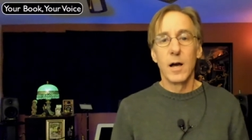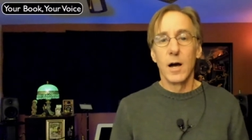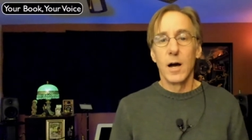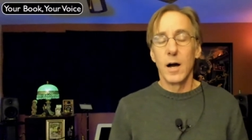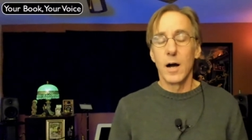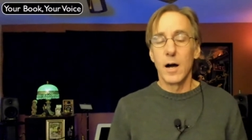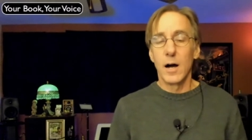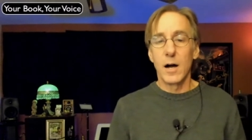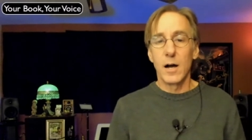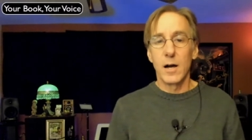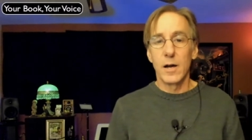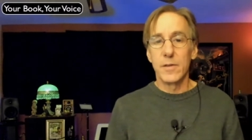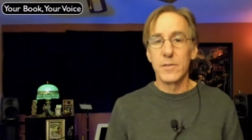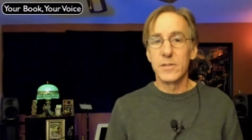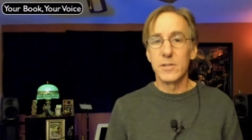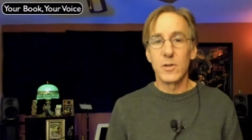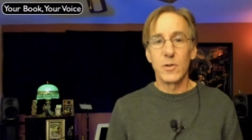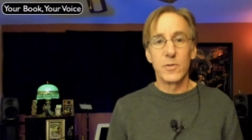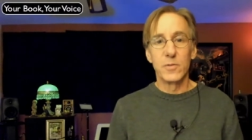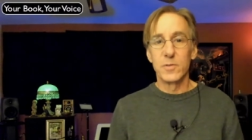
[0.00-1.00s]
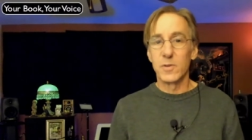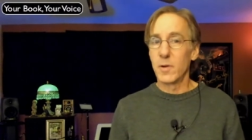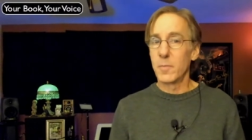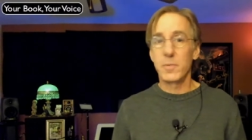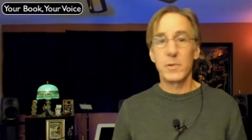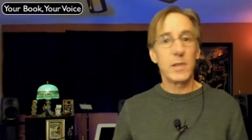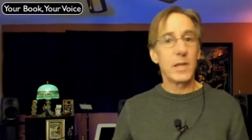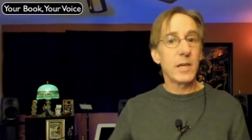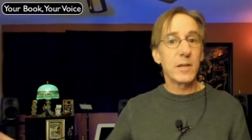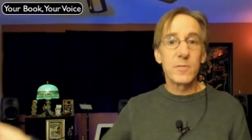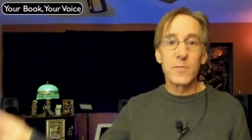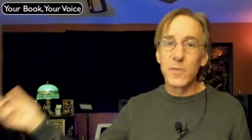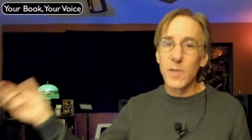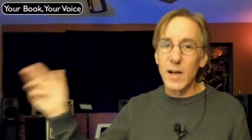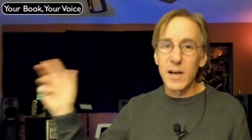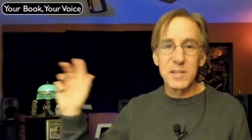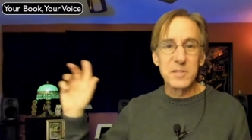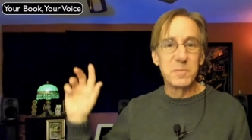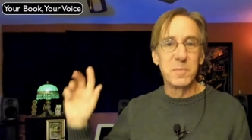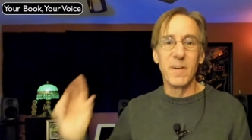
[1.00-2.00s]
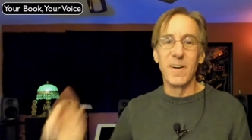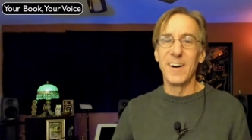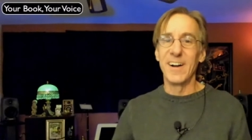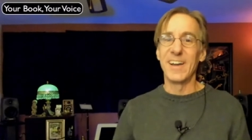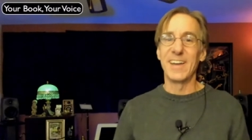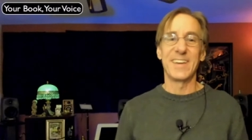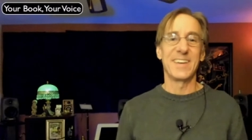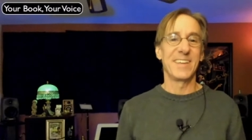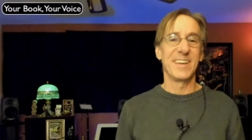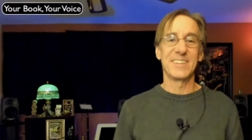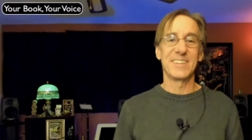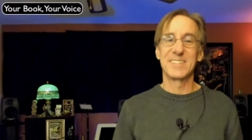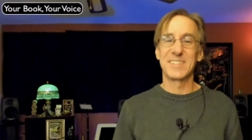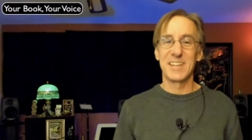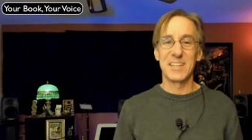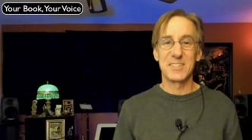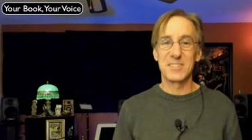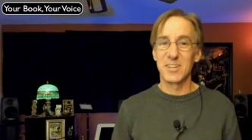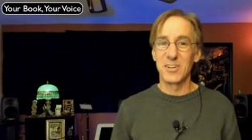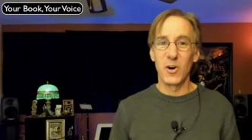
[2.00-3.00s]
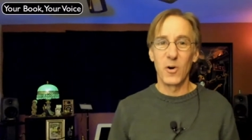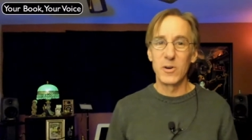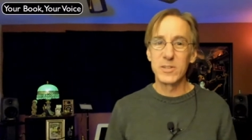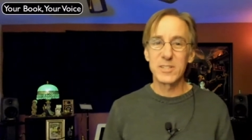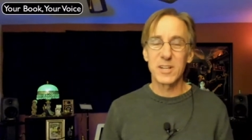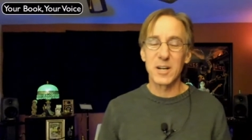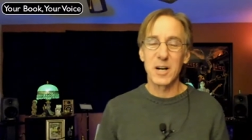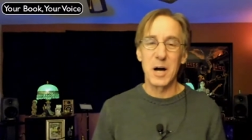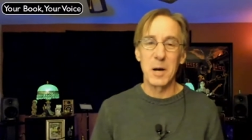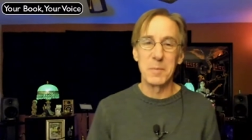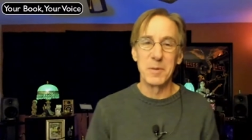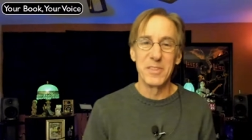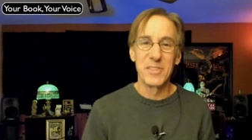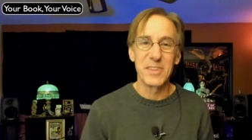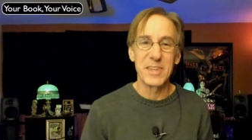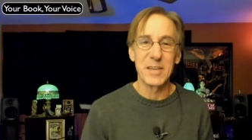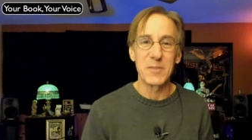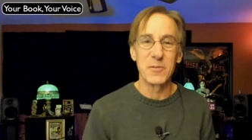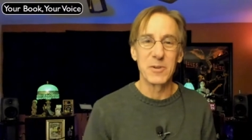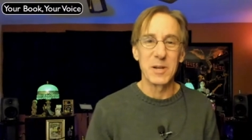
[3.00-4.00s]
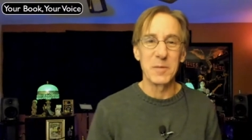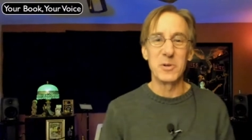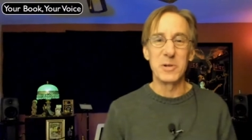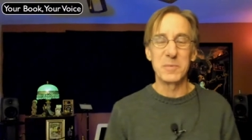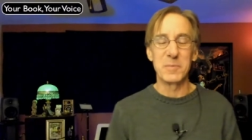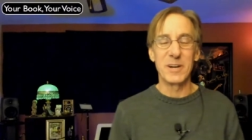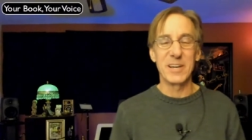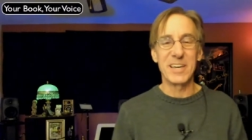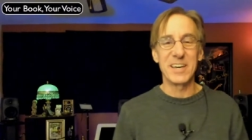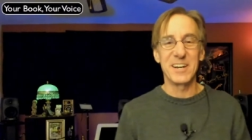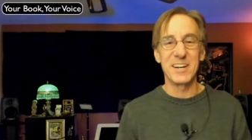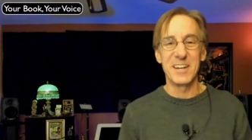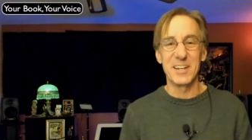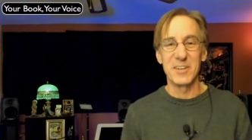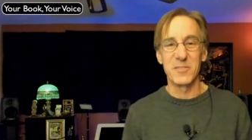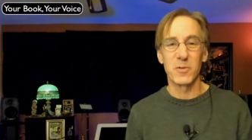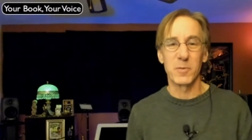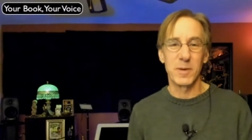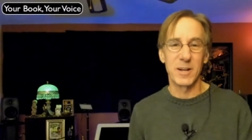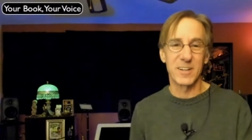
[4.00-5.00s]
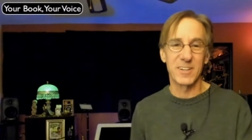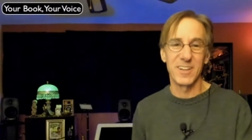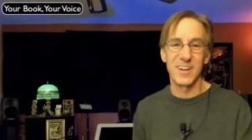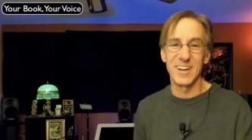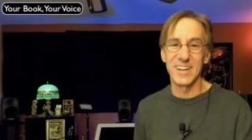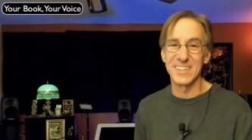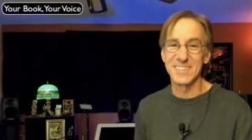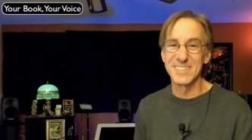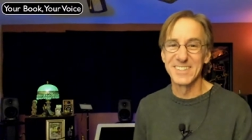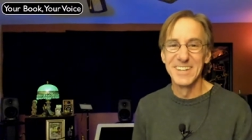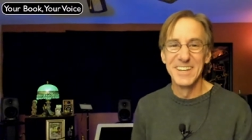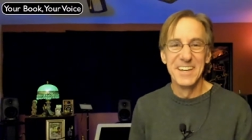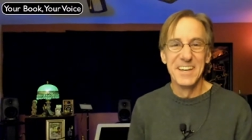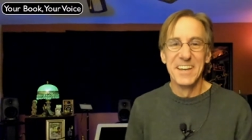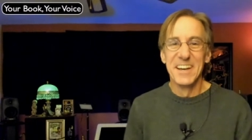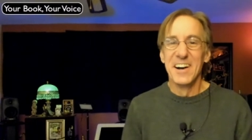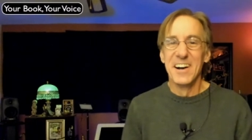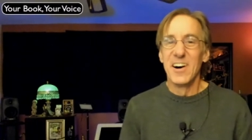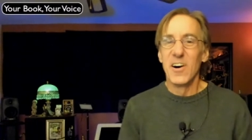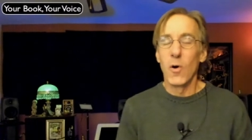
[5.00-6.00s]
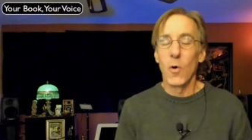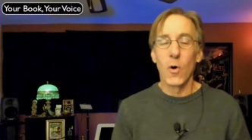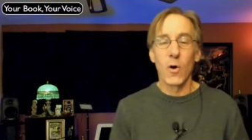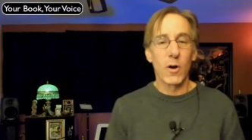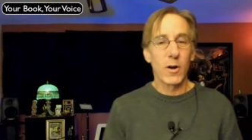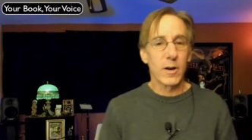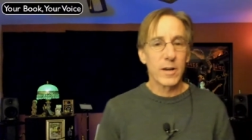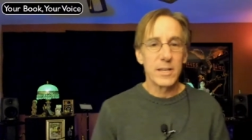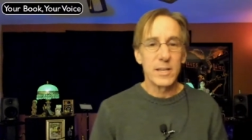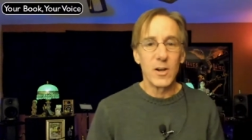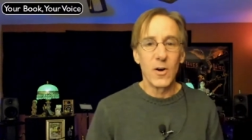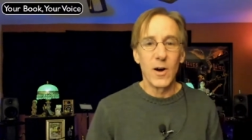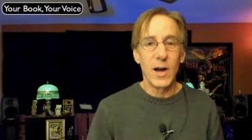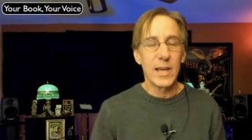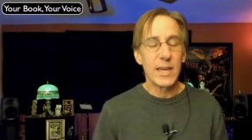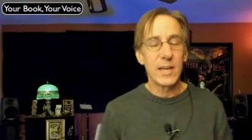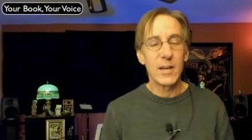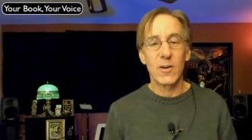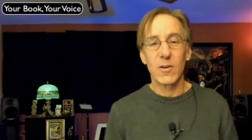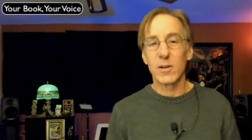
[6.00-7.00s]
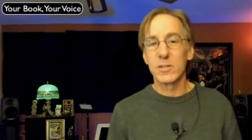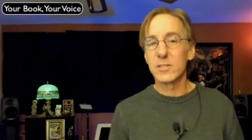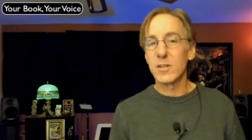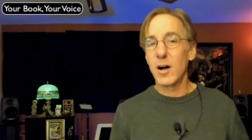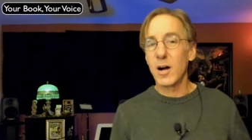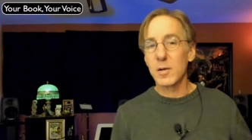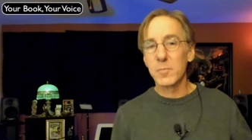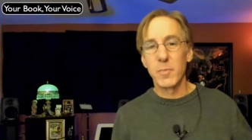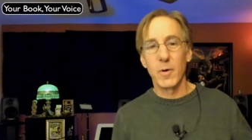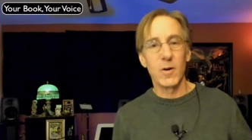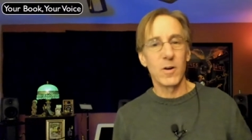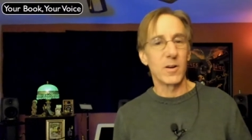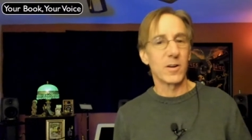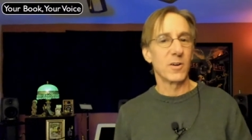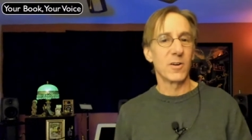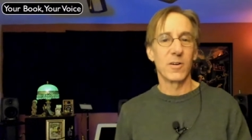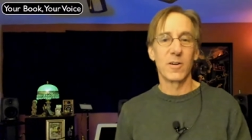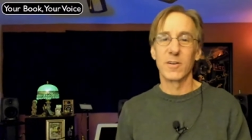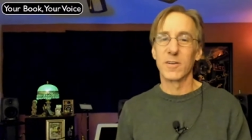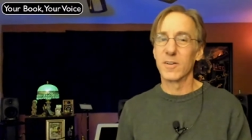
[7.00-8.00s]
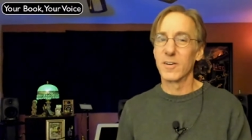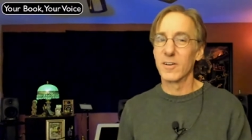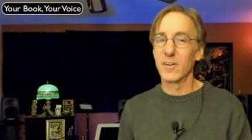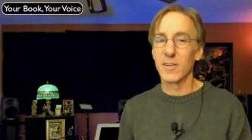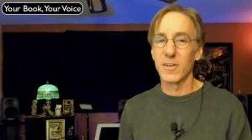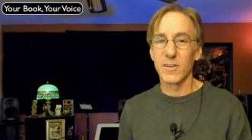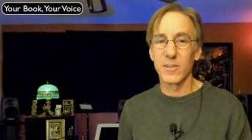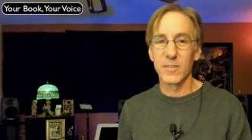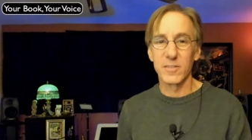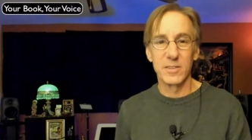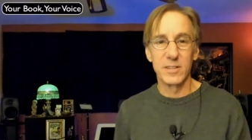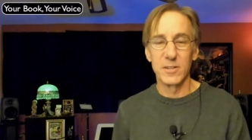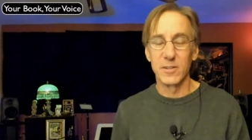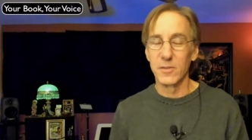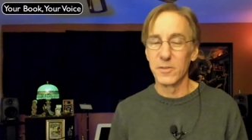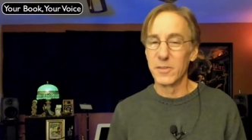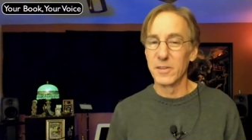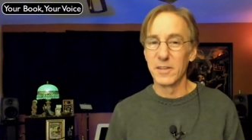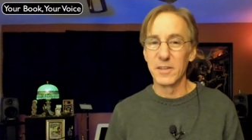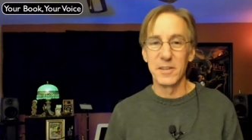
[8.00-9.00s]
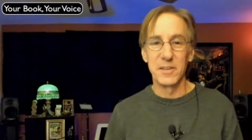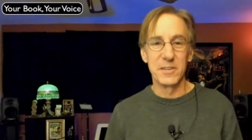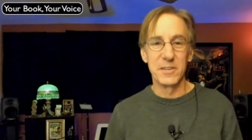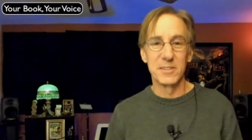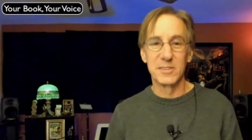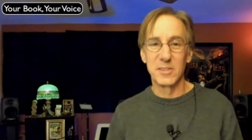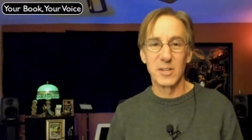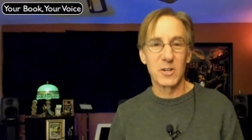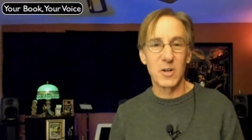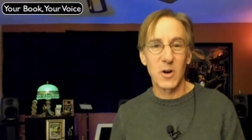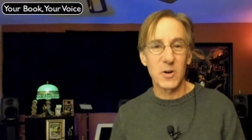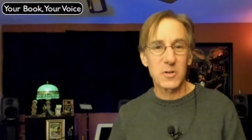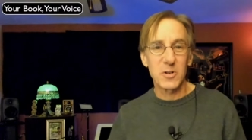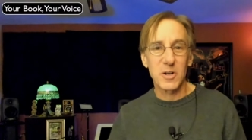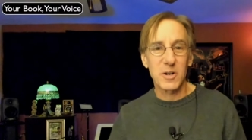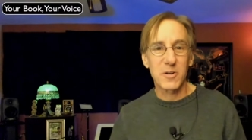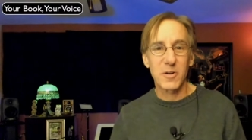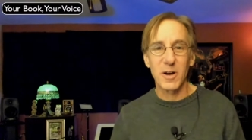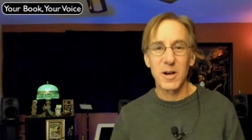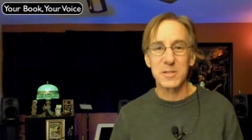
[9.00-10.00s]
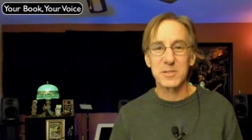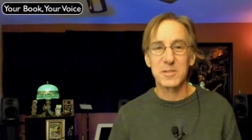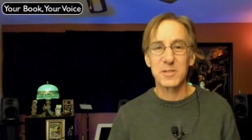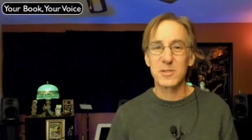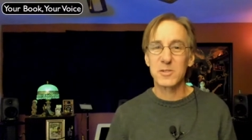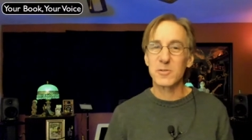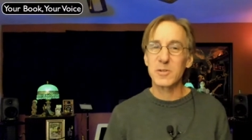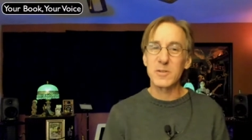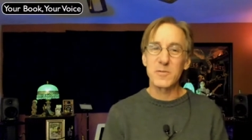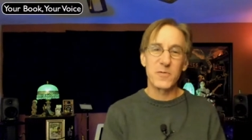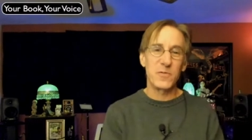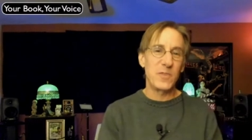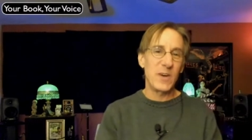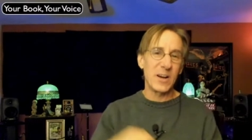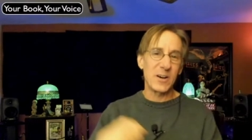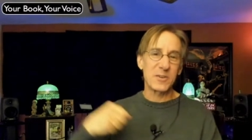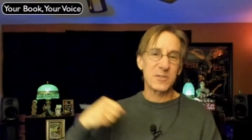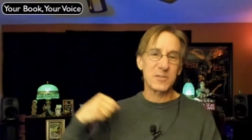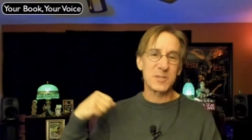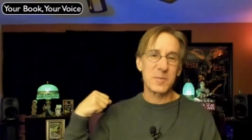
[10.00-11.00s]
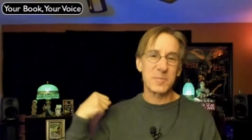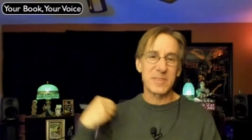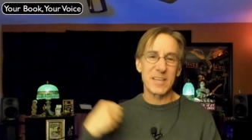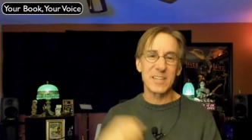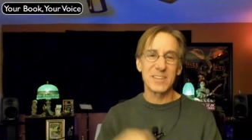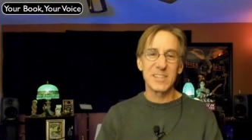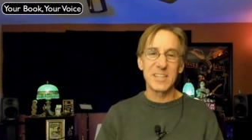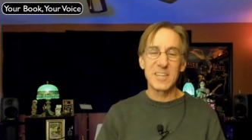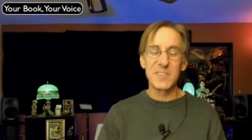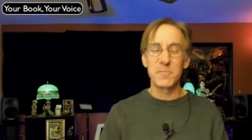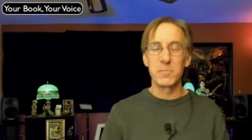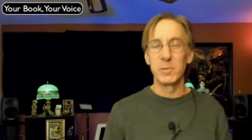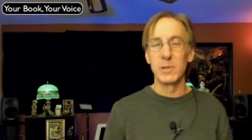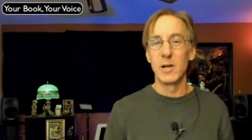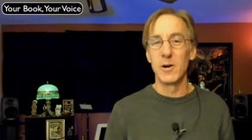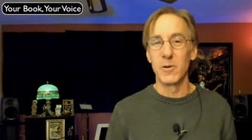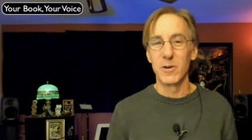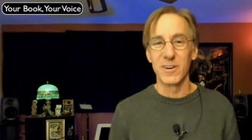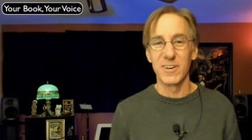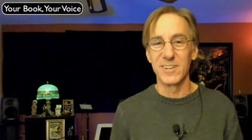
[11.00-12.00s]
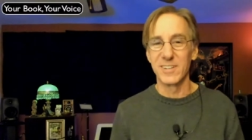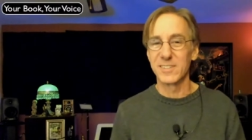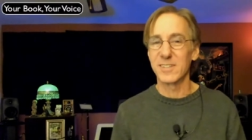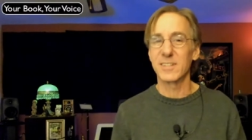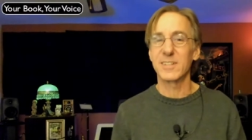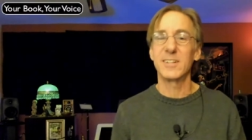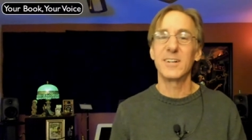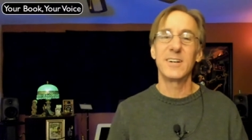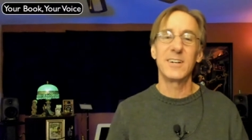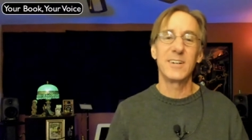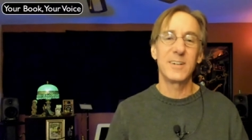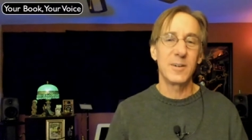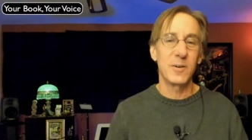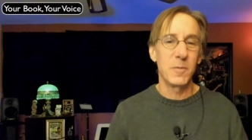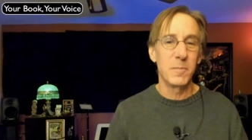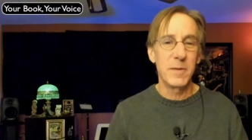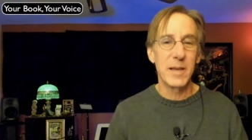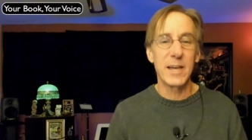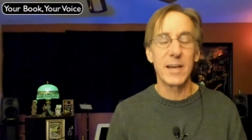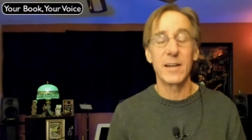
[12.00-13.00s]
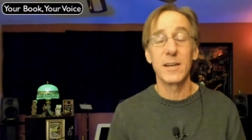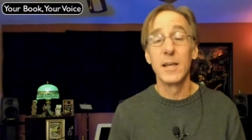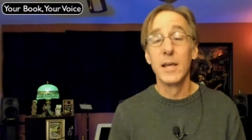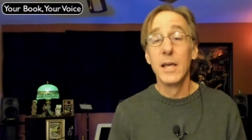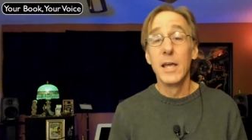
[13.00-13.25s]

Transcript: uh, you know, a plane flies by. That's that's always a common thing when I'm doing my editing for my clients. Or you know, I hear a dog bark, or or you know, the the gardener across the street fires up that leaf blower, and it's like, oh man.